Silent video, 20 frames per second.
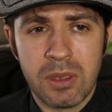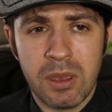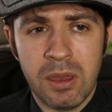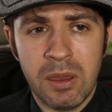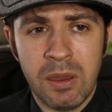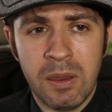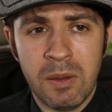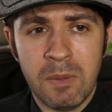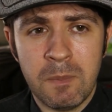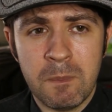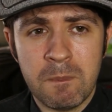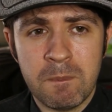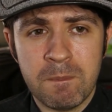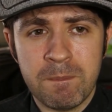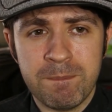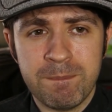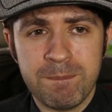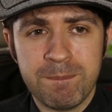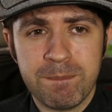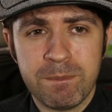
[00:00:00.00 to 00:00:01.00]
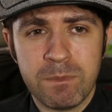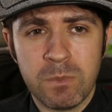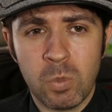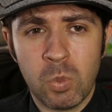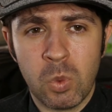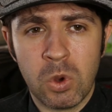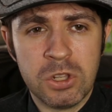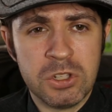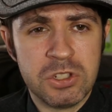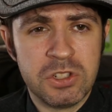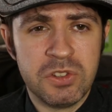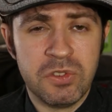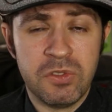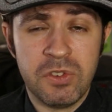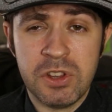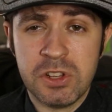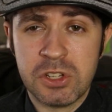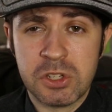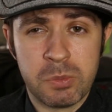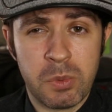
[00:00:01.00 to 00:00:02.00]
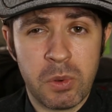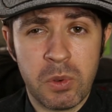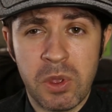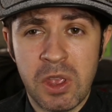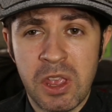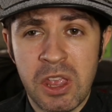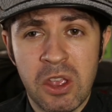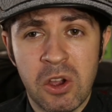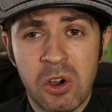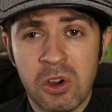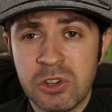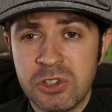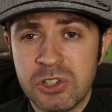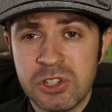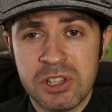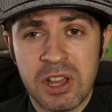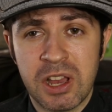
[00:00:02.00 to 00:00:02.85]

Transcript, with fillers: Um, once you reach about 800